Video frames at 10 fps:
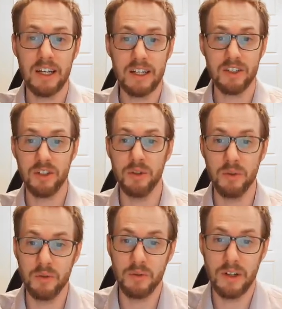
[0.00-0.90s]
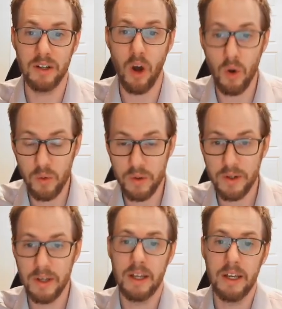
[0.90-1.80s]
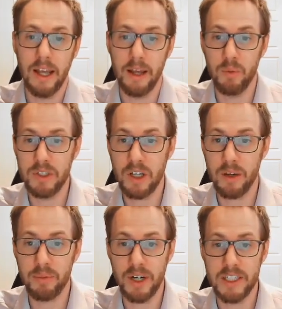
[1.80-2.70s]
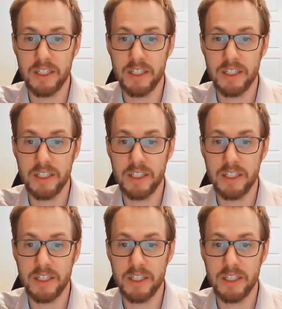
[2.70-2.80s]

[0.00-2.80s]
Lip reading: to own. And we saw prices